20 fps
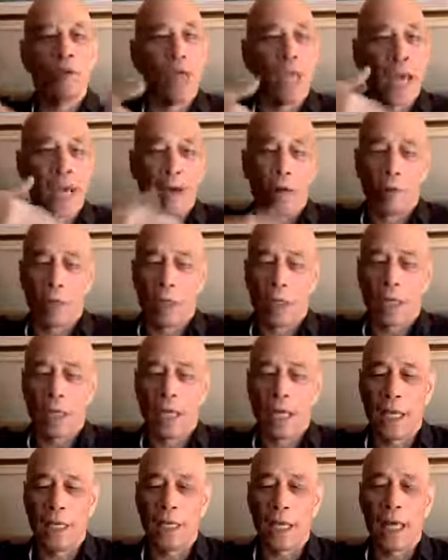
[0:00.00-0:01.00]
Now,
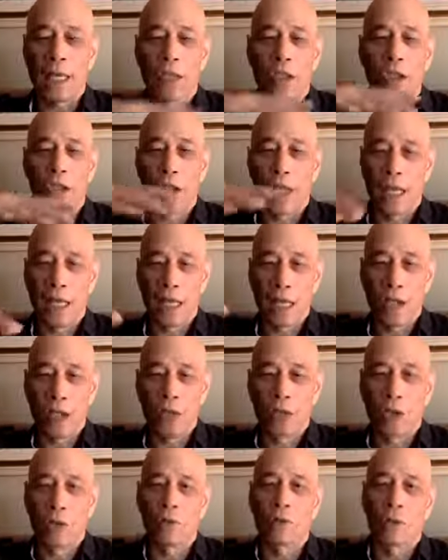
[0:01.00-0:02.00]
can that
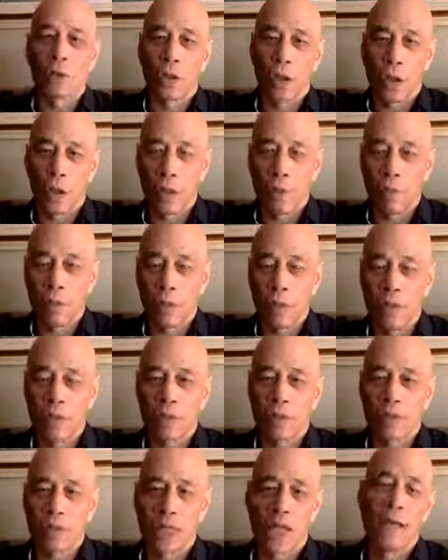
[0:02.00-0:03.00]
change over long
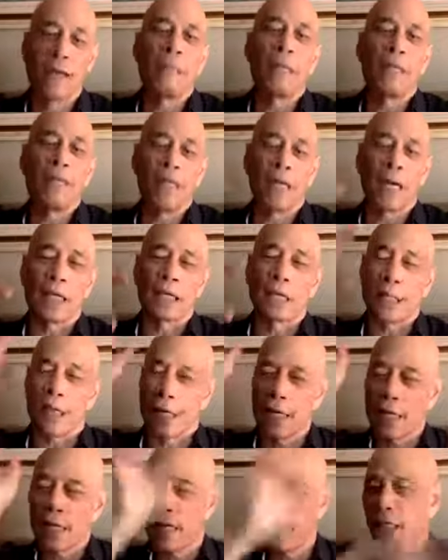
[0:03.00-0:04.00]
periods of time? Yes,
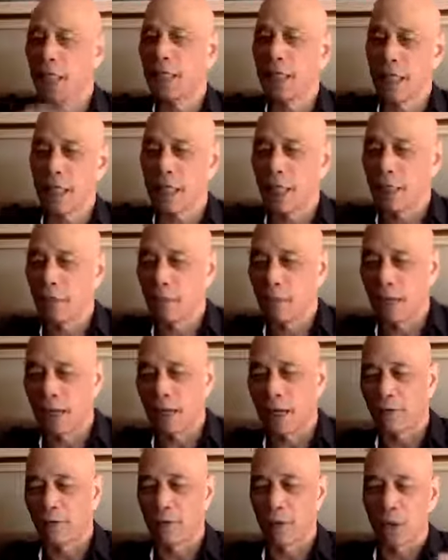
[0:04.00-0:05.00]
I get into that in my
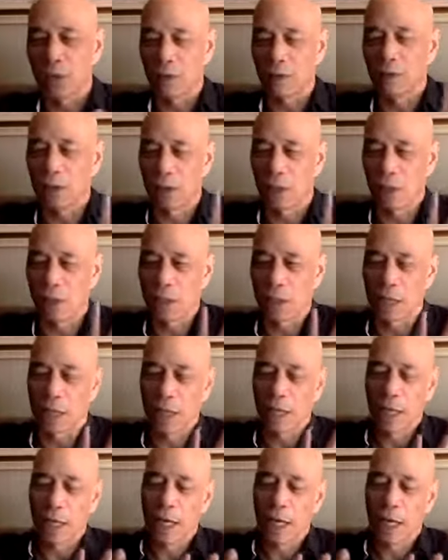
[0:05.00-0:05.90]
afterlife series.